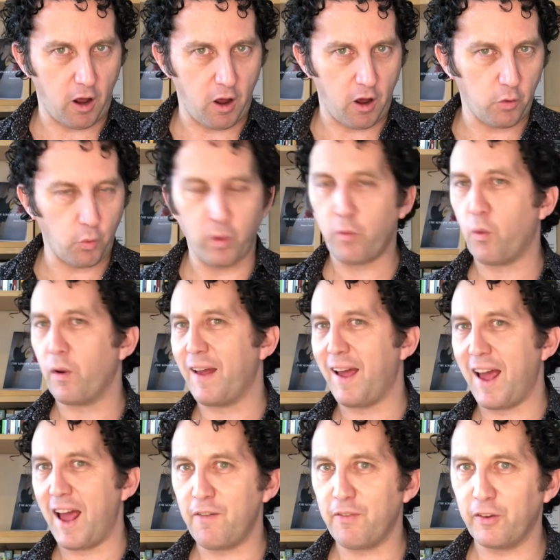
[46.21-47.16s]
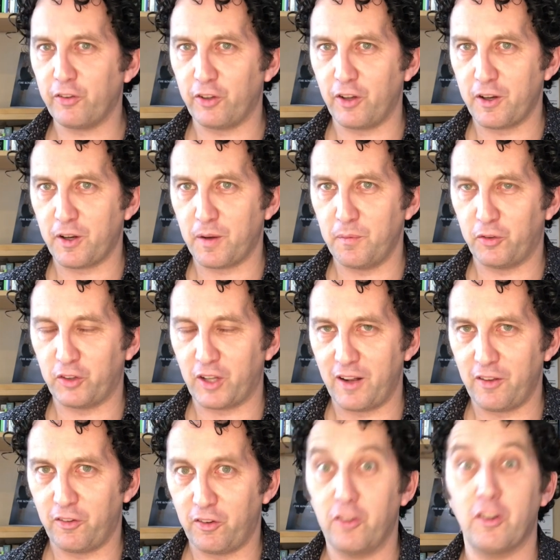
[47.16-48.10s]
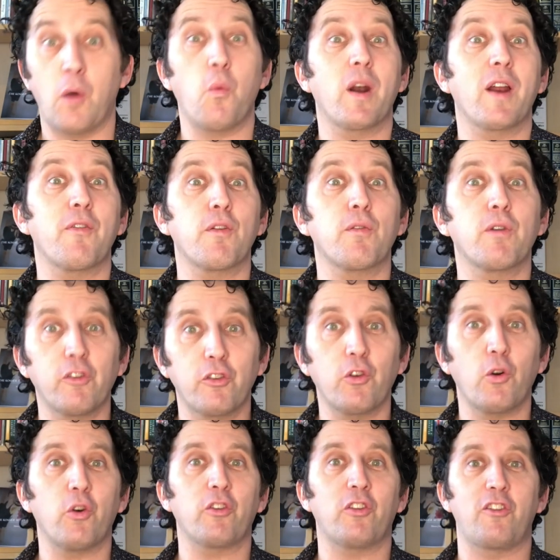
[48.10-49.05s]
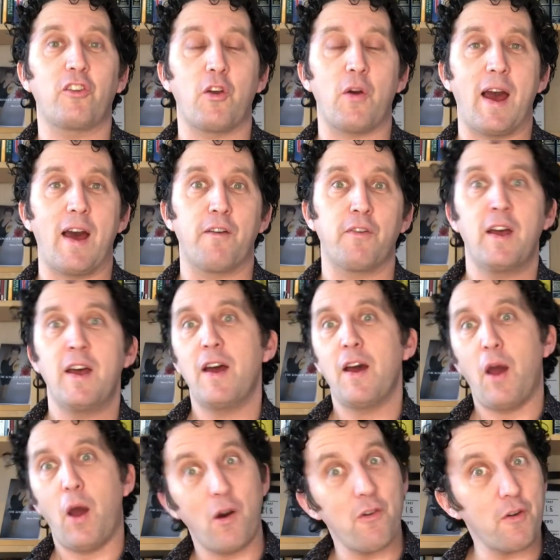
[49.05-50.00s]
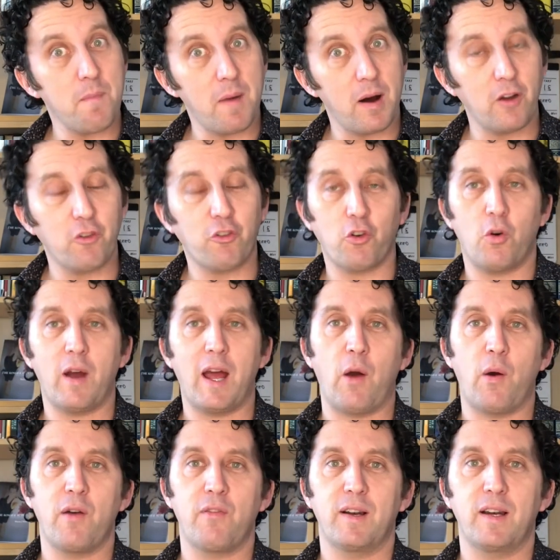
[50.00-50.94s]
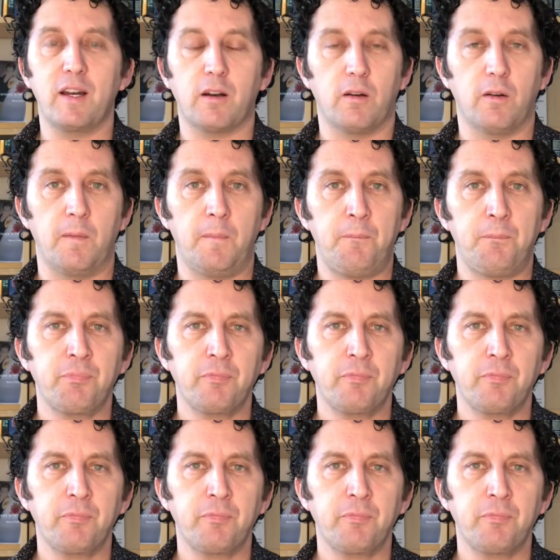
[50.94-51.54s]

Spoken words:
art with whatever circumstances and whatever resources you have, however much or however little.